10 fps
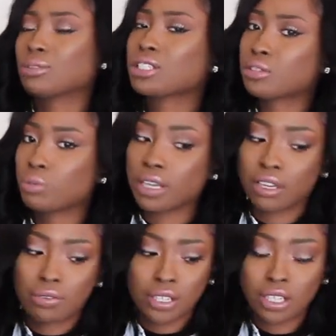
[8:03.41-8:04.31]
which is
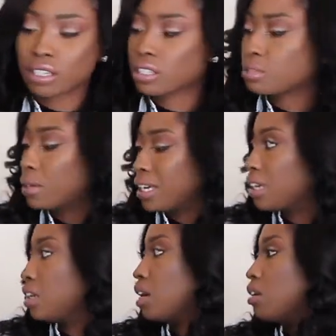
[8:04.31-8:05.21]
weird for Dillard's.
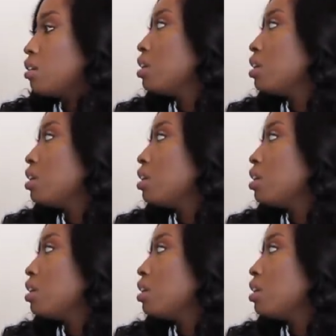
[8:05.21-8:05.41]
But you know,